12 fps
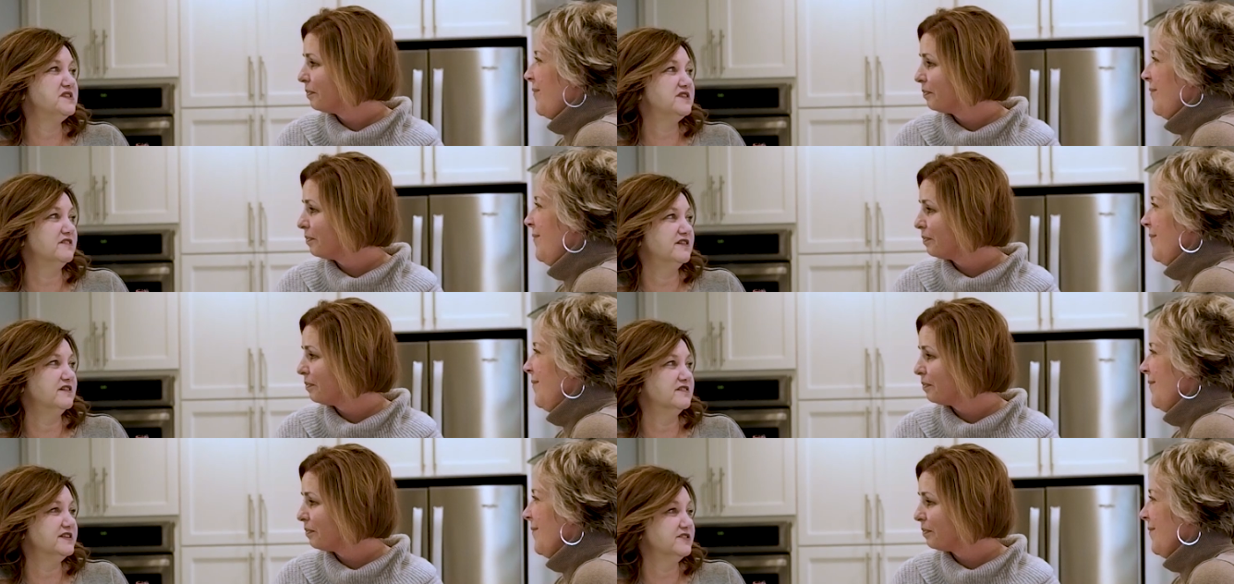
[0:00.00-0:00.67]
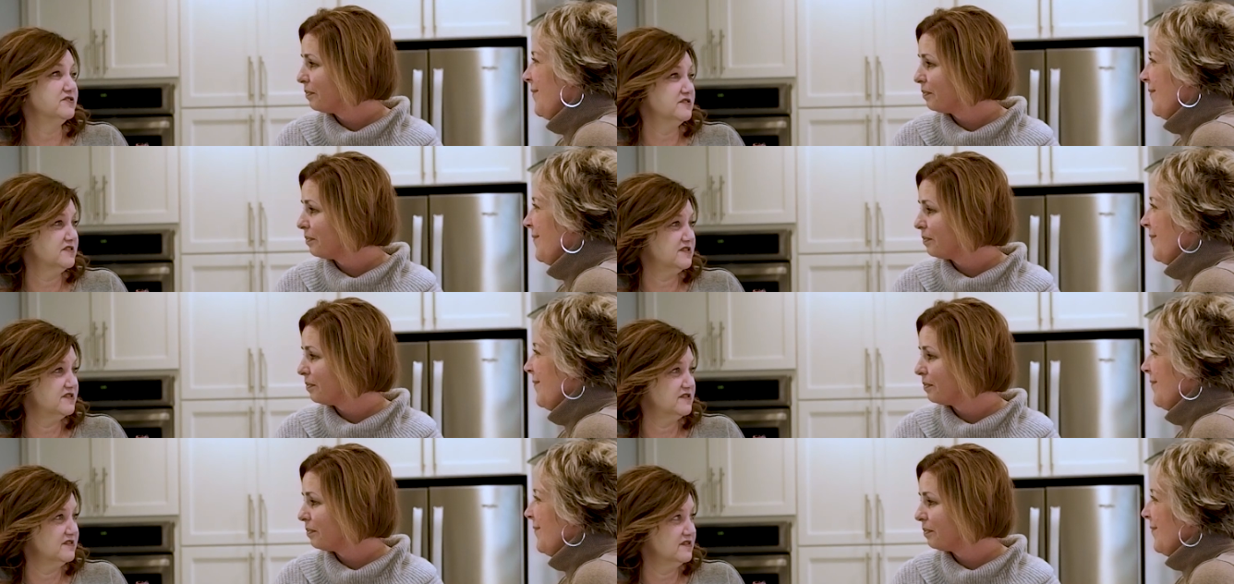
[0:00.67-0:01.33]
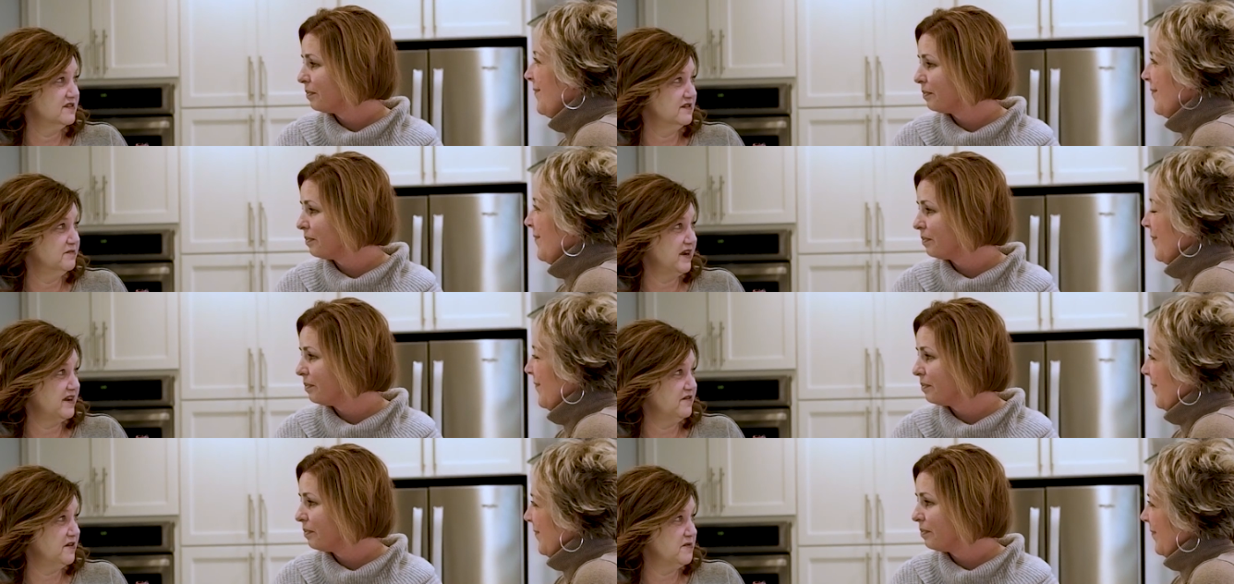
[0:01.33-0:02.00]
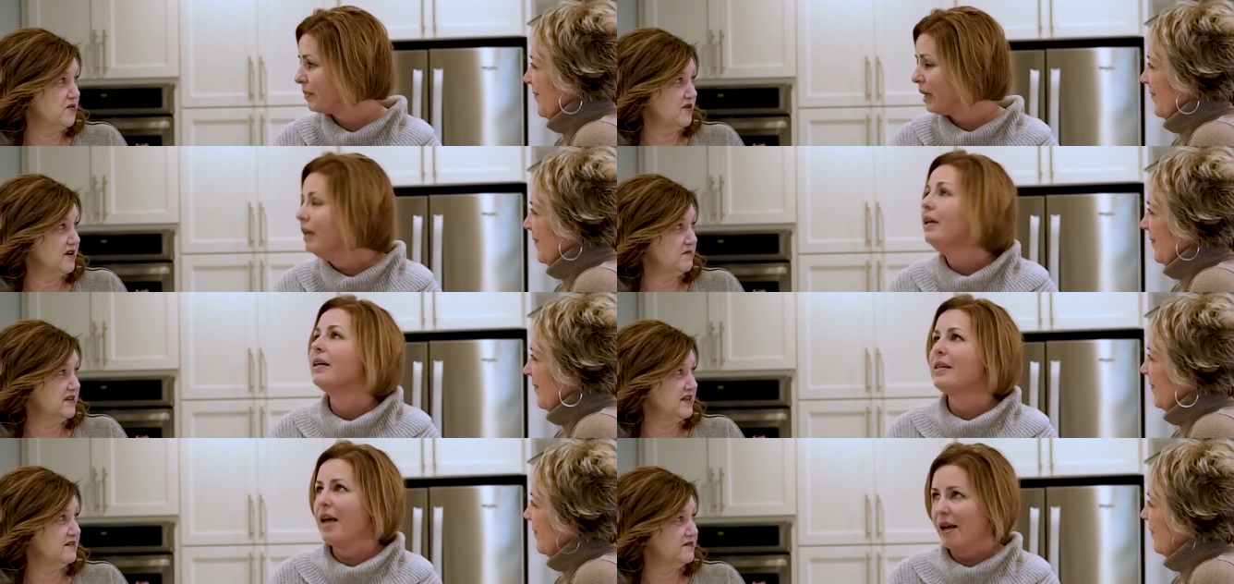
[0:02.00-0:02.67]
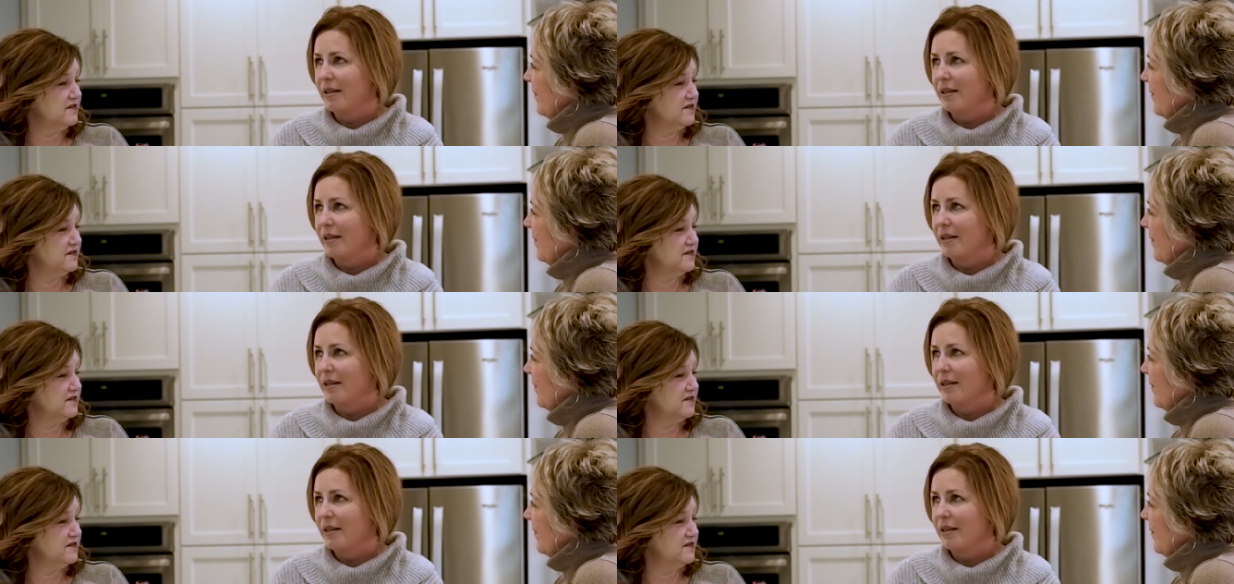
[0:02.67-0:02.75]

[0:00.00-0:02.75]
Speaker 1: be starting our dinners back in February, I believe.